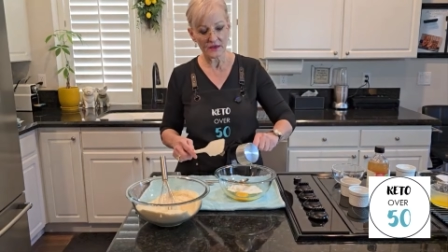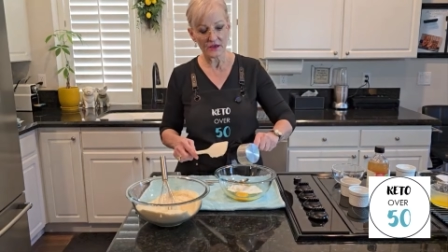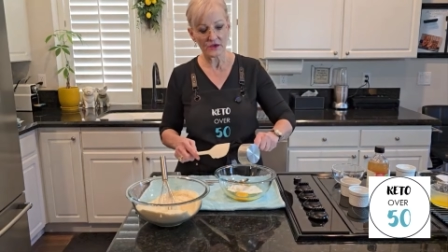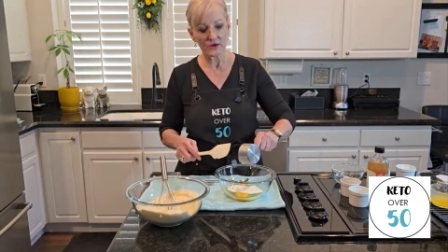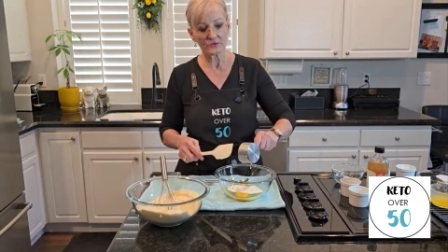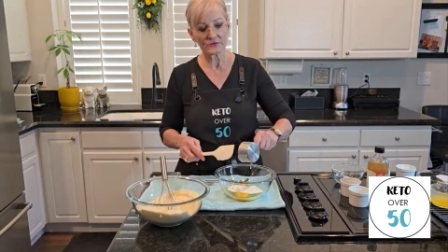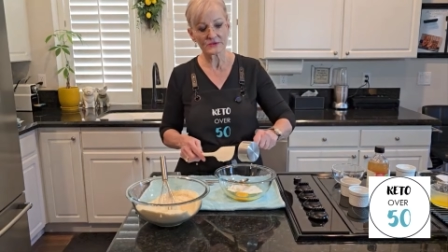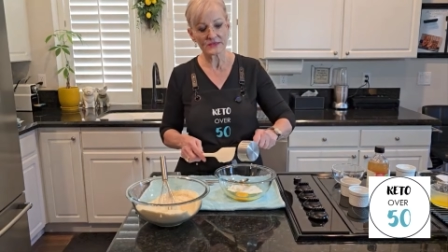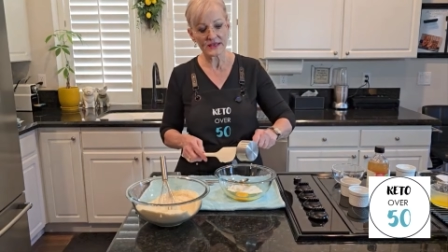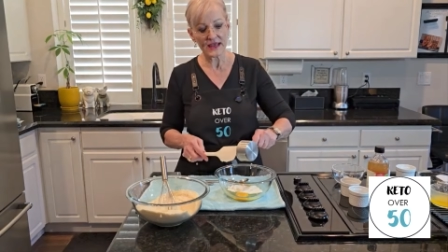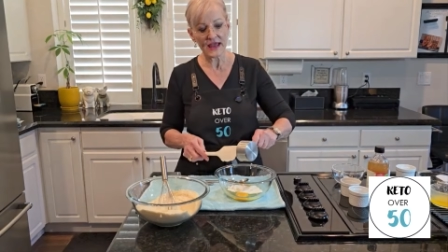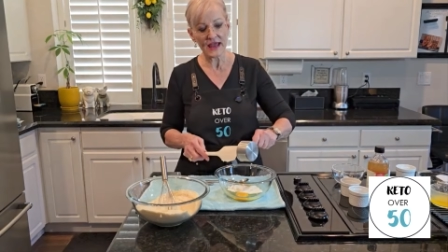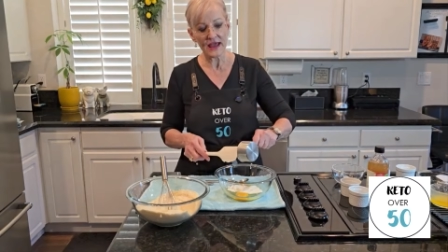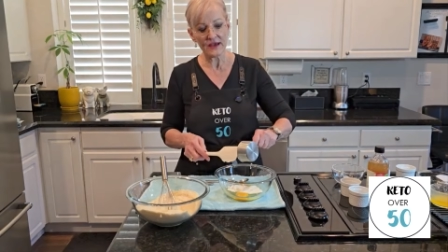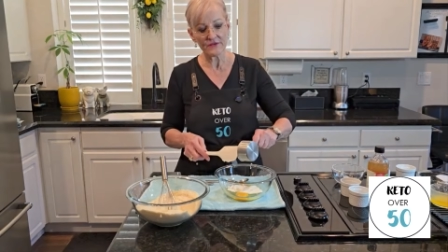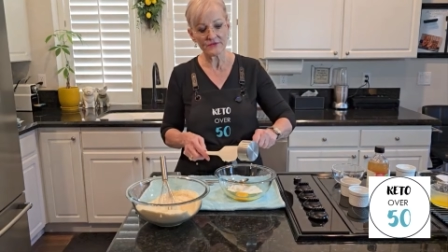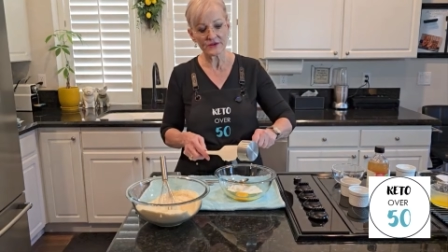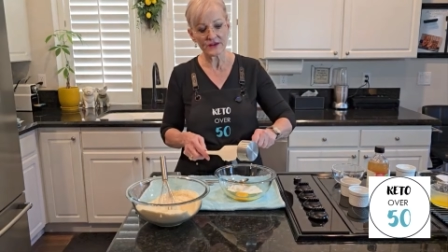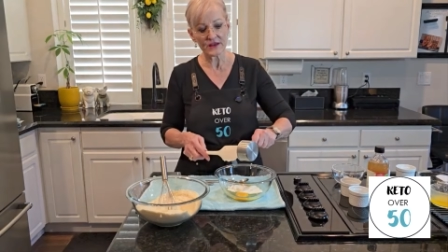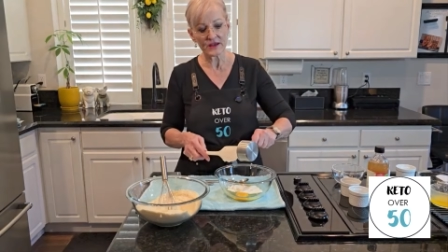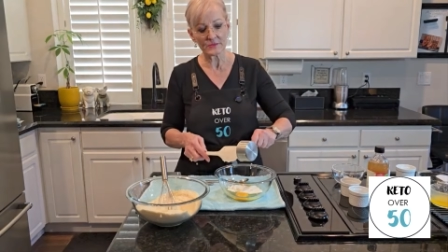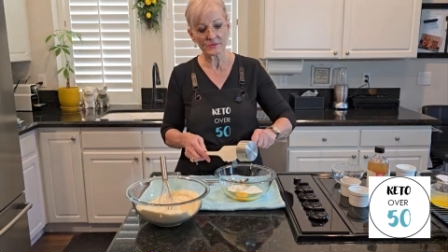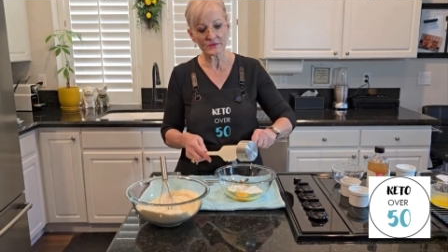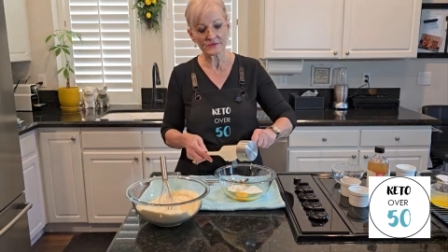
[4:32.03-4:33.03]
Oh, it was a
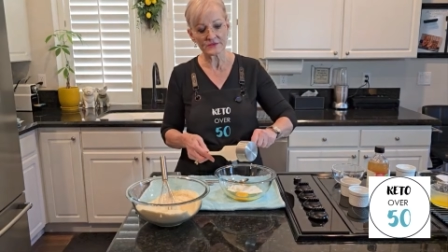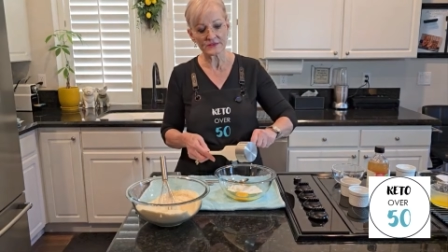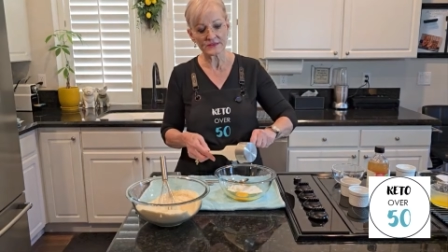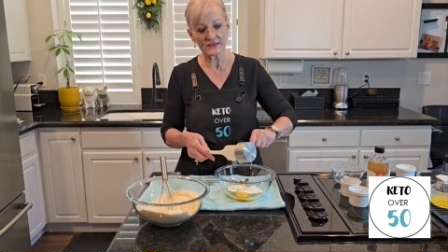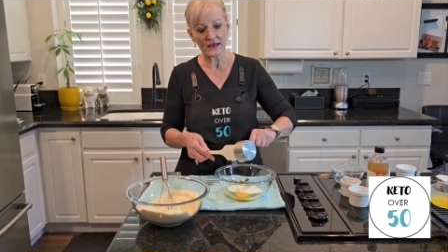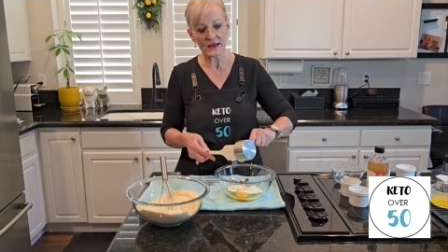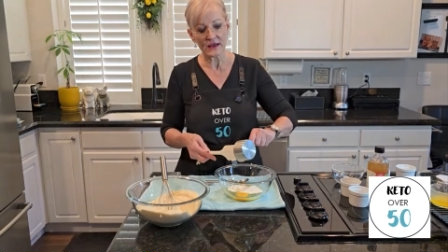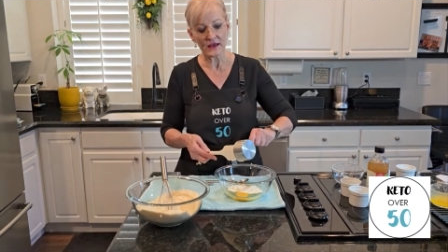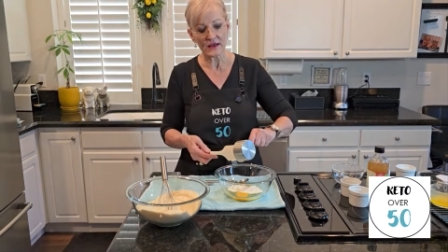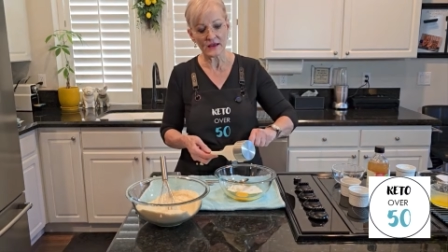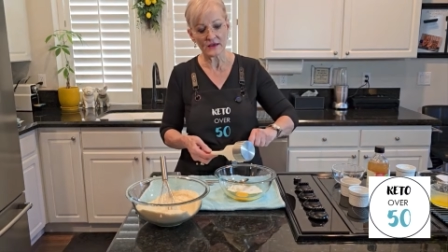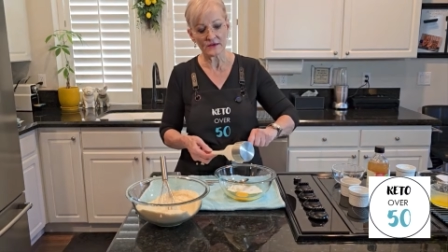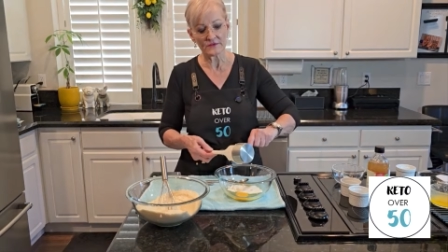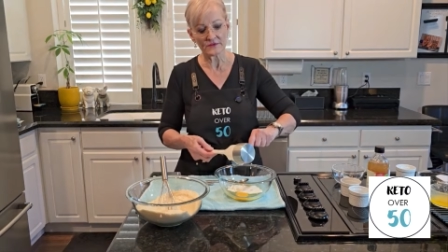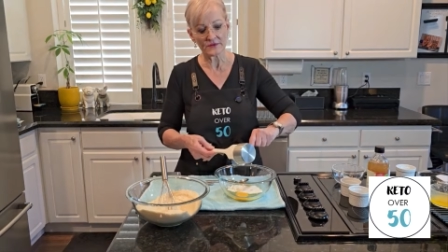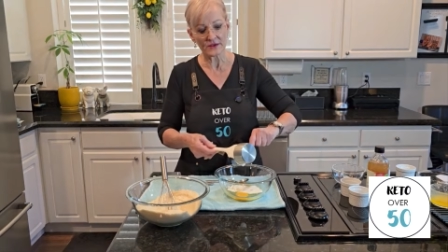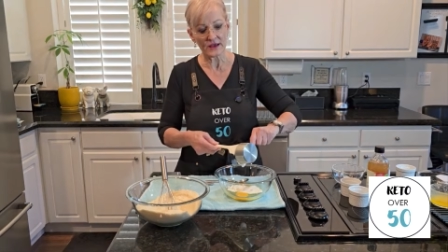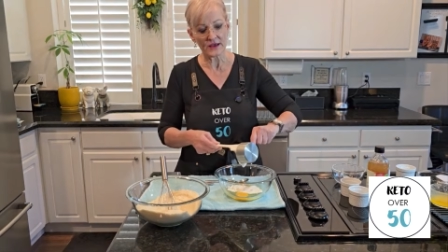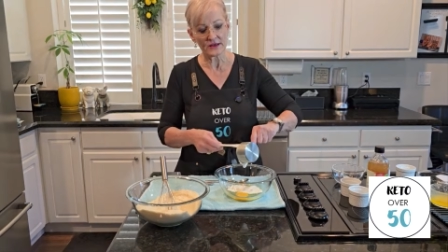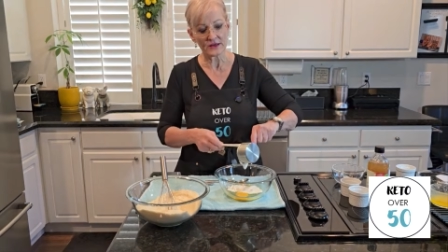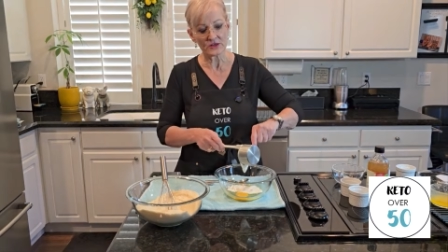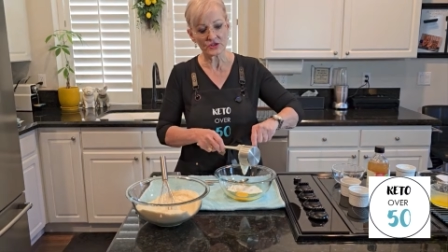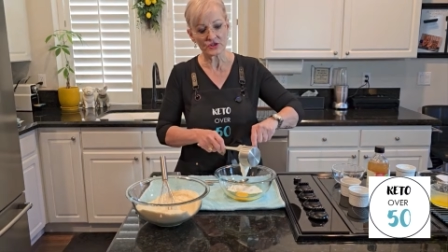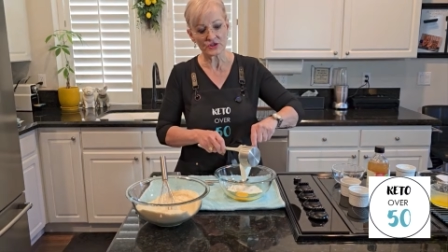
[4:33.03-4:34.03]
1/2 cup of
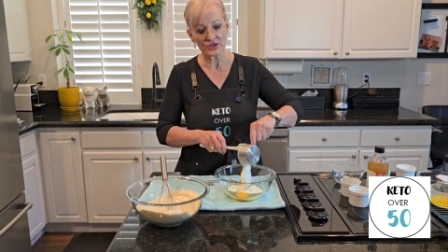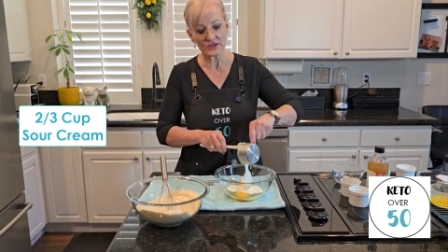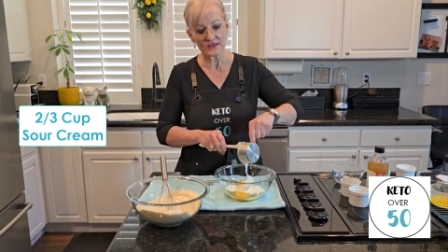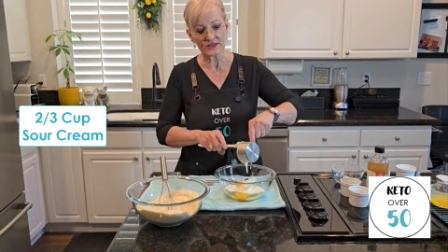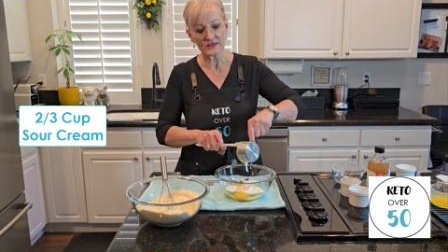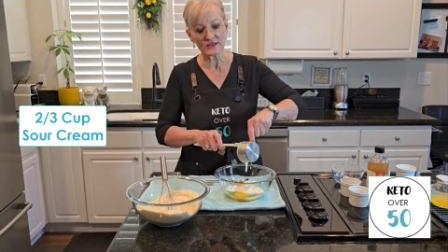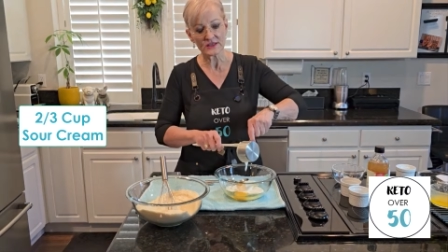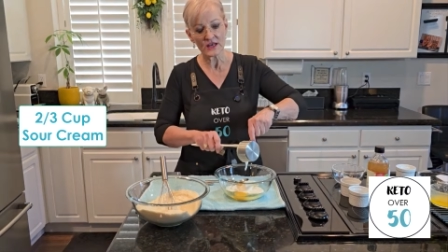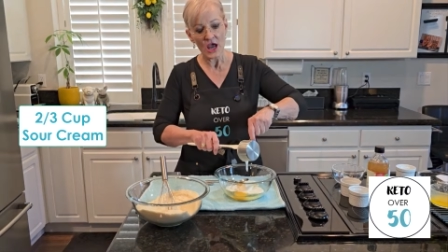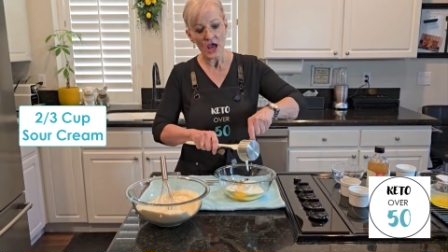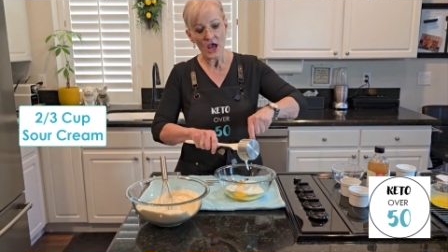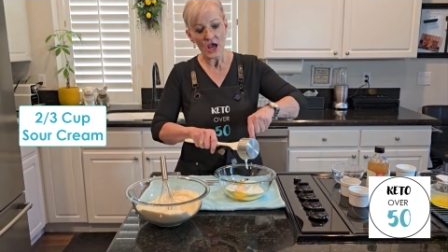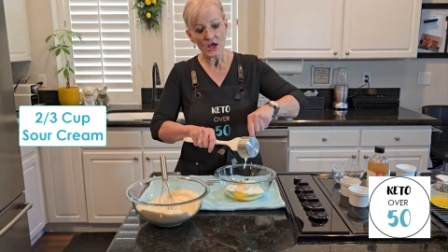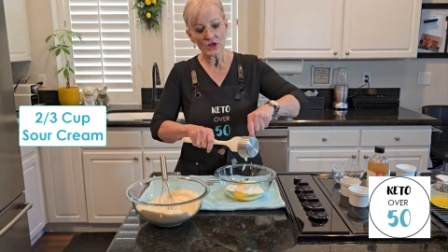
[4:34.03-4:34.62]
cottage cheese,